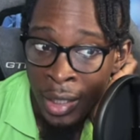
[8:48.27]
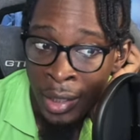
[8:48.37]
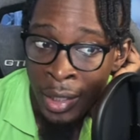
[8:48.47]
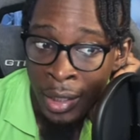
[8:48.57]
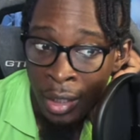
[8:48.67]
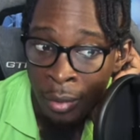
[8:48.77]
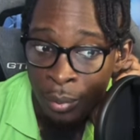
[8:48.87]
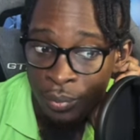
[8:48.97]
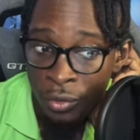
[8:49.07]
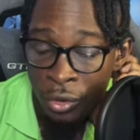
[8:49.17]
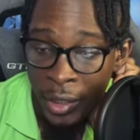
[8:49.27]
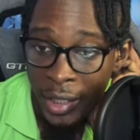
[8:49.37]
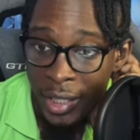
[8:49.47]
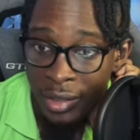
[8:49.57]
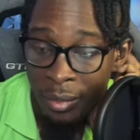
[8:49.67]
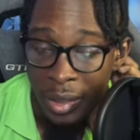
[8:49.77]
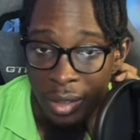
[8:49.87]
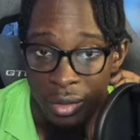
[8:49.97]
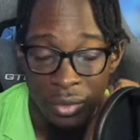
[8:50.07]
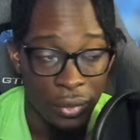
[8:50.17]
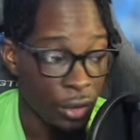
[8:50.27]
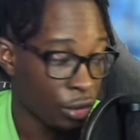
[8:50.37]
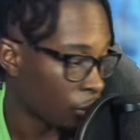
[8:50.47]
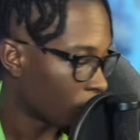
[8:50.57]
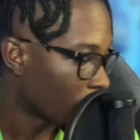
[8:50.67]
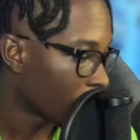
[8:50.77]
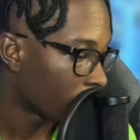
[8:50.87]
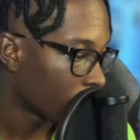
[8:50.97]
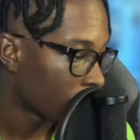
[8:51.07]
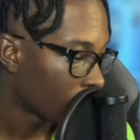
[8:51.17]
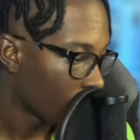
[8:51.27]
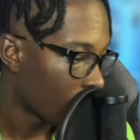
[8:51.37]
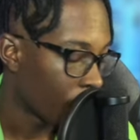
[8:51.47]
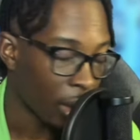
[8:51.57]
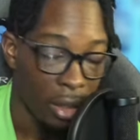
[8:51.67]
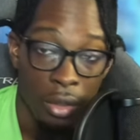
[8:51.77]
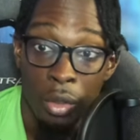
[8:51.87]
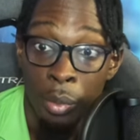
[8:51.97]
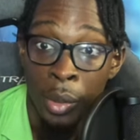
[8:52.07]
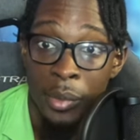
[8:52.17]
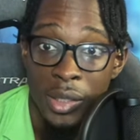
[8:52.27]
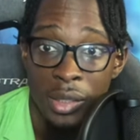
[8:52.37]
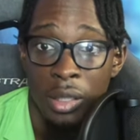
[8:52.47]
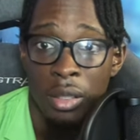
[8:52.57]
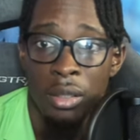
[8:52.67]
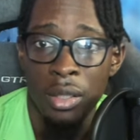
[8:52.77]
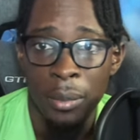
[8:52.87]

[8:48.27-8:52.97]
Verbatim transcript: and then I'll try to get something else for tomorrow, but no promises, y'all.